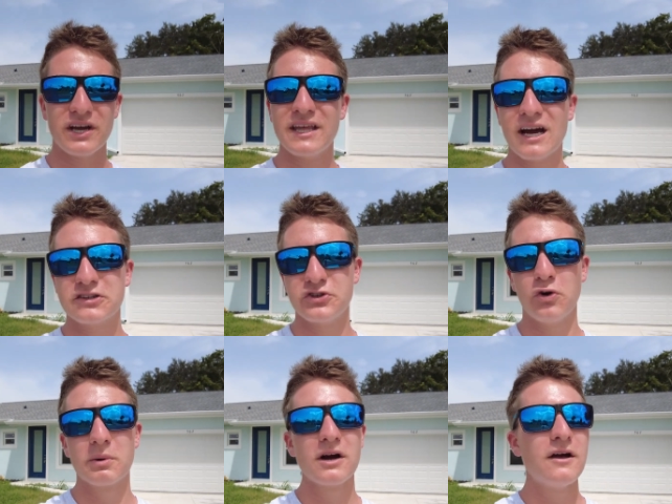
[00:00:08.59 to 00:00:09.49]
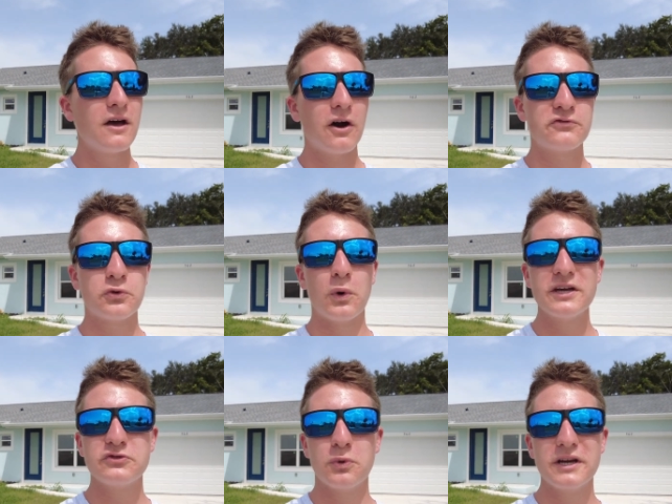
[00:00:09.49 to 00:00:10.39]
in October of
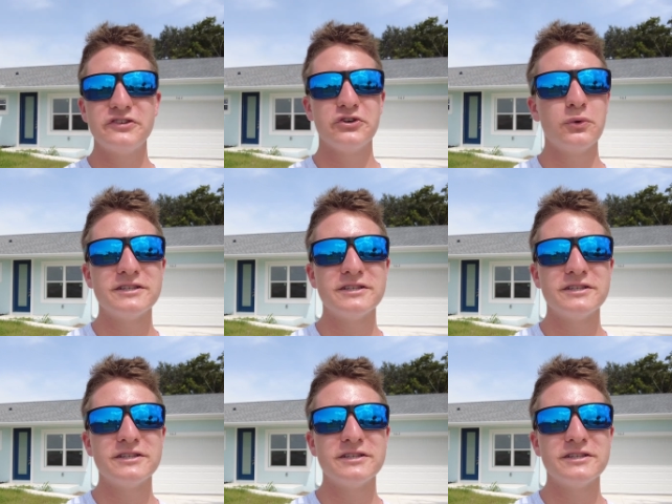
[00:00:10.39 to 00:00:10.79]
2022.